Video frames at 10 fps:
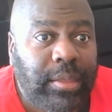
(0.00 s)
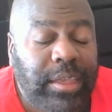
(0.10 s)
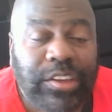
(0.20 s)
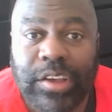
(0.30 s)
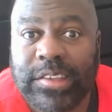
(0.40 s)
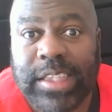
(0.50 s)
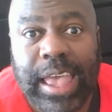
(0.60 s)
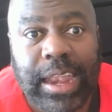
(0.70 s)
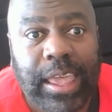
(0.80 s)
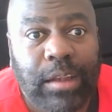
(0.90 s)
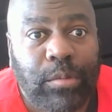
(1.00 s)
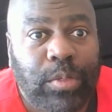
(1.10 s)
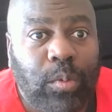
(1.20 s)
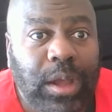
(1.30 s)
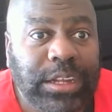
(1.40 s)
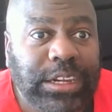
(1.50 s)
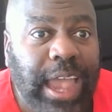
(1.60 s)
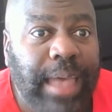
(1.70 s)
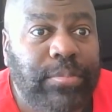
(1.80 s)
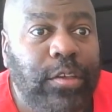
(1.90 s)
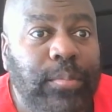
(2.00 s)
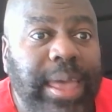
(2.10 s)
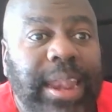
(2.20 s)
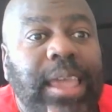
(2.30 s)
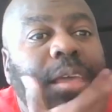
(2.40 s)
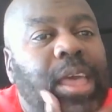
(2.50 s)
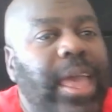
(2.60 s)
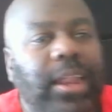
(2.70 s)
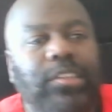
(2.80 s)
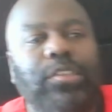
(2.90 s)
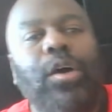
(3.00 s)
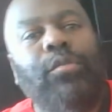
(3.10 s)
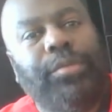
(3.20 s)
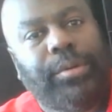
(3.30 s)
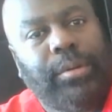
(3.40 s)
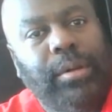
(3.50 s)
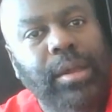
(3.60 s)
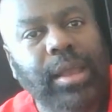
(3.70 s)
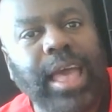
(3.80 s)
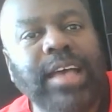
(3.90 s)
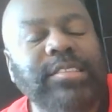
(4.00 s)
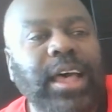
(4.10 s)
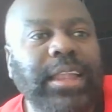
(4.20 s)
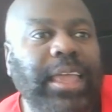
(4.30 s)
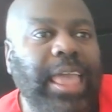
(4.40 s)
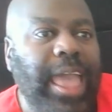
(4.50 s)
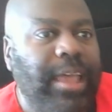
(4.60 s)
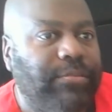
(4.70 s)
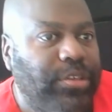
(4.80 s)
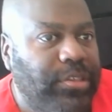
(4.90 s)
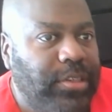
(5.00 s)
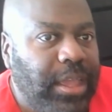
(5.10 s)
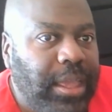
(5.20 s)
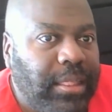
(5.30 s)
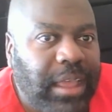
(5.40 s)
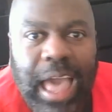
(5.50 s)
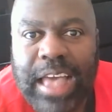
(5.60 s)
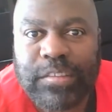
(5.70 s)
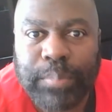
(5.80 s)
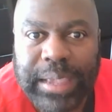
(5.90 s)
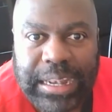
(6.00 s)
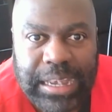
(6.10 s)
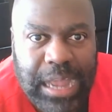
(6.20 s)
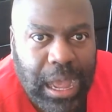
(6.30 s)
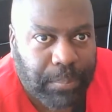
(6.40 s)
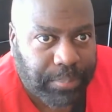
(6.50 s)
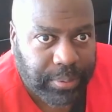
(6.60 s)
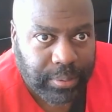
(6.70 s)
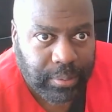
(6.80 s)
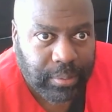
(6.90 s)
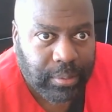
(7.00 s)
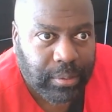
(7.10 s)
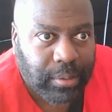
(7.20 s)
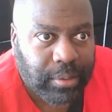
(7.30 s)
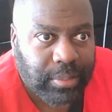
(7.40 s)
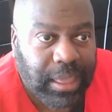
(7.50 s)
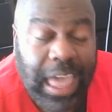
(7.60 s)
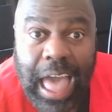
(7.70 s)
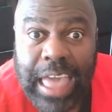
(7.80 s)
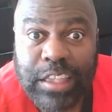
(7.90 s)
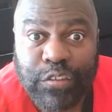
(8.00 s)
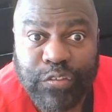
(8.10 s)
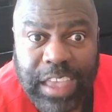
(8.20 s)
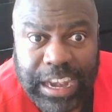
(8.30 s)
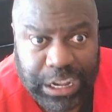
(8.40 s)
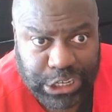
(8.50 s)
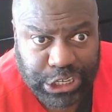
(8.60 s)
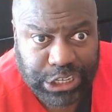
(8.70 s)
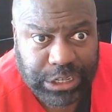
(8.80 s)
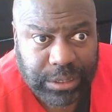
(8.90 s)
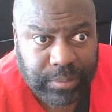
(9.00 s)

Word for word: they just get hit with one jab too many and it's over. Guy's on the canvas. The guy's beaten up. The guy is finished.